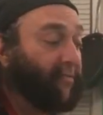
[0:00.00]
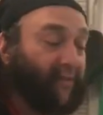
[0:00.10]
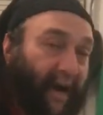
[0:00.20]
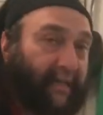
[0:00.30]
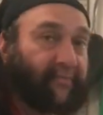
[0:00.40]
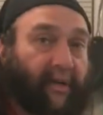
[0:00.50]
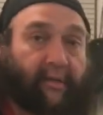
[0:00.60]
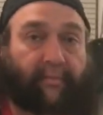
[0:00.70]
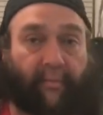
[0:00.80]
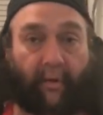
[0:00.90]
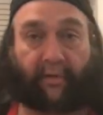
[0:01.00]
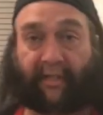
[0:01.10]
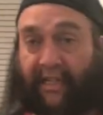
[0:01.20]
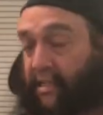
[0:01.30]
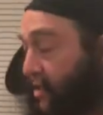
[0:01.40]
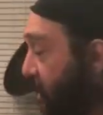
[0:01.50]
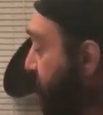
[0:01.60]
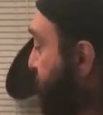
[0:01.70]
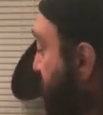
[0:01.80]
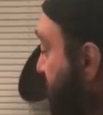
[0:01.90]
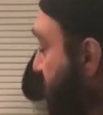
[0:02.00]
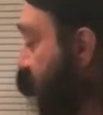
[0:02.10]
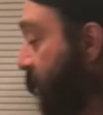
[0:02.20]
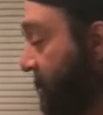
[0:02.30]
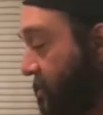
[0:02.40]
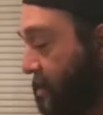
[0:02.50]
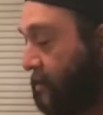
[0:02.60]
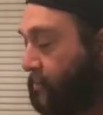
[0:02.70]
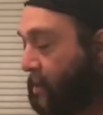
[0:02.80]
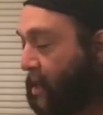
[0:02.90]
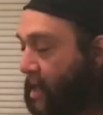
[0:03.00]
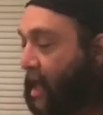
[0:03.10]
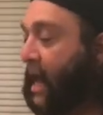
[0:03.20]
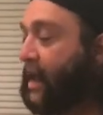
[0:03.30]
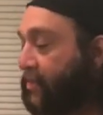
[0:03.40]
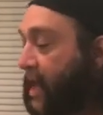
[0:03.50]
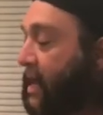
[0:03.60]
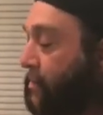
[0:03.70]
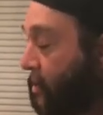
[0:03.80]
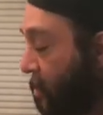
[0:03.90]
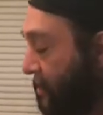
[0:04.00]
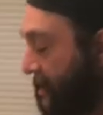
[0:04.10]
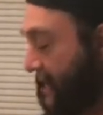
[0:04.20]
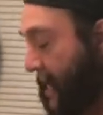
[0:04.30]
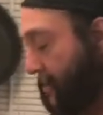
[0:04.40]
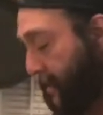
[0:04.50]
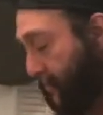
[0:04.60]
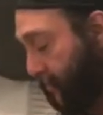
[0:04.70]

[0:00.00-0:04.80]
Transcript: fries first, both these chips and these chips. And then I'm going to cook the salmon.